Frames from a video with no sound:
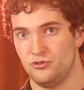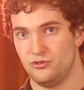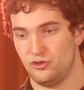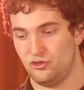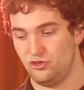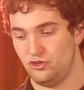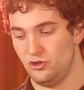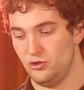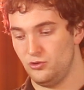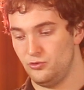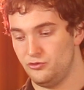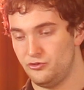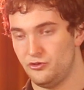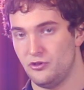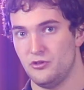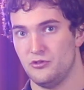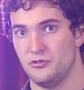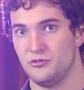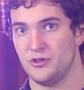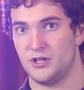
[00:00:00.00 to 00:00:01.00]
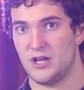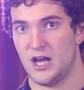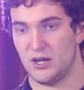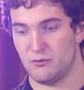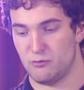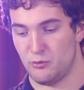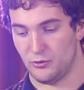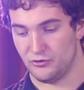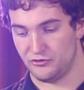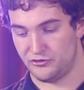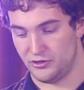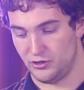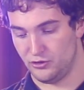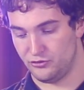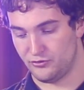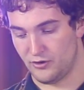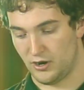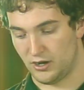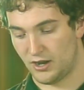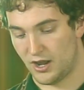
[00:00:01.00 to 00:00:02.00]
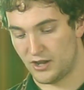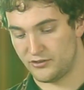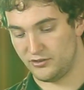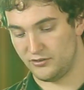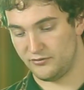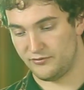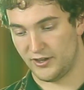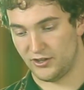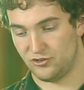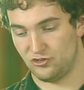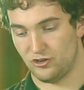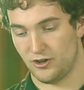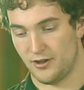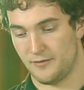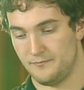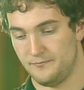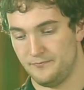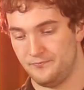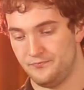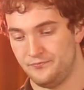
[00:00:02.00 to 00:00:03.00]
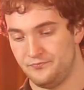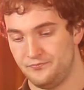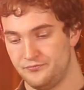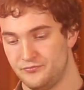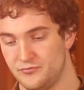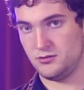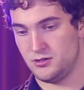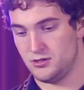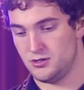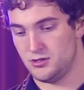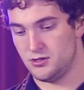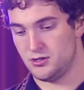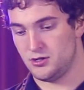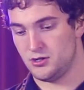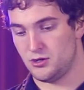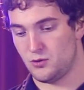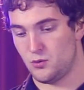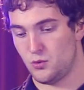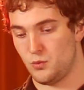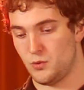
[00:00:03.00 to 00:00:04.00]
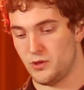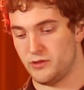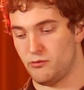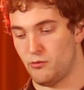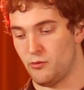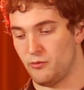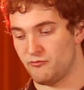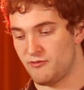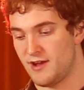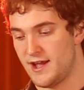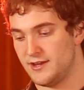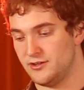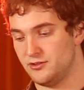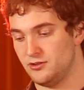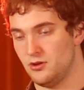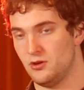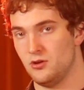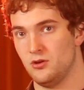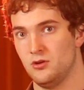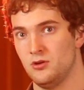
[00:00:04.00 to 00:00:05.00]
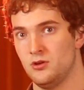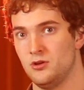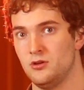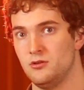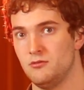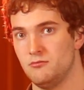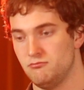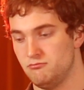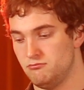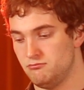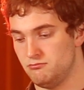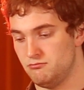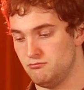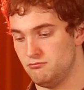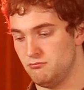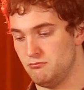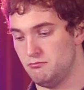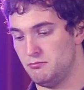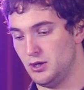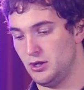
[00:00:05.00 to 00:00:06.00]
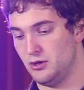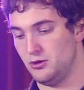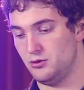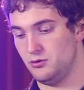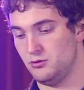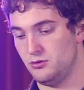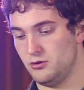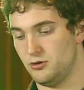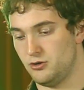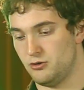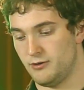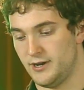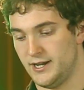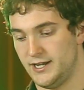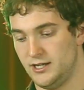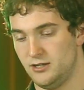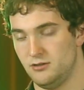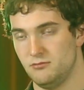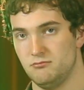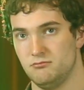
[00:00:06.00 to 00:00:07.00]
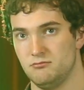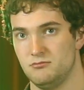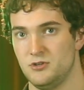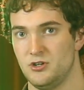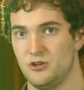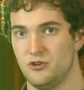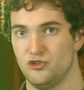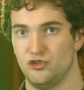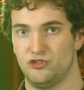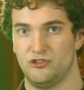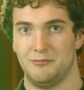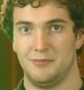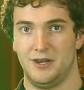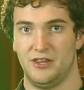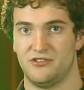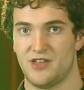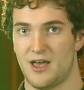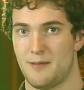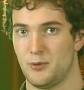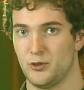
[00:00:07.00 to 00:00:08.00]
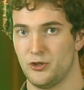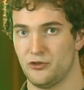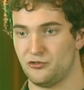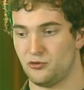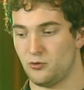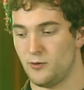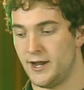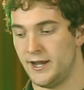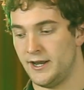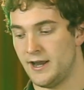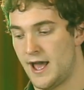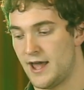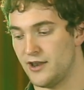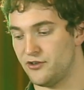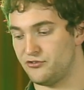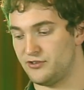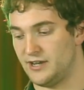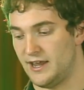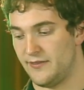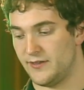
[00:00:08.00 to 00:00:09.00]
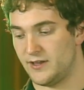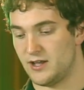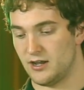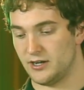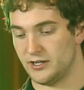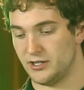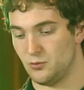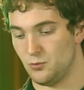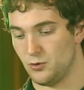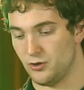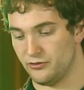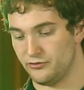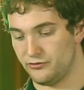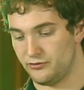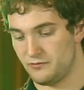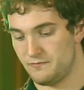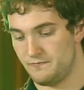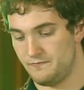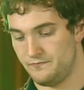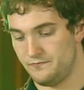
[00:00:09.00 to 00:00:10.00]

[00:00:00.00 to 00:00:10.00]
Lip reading: to choose the color we want to use for our lighting fixture. Whether we want red, blue, green, just simply tap on the screen and select the color you want.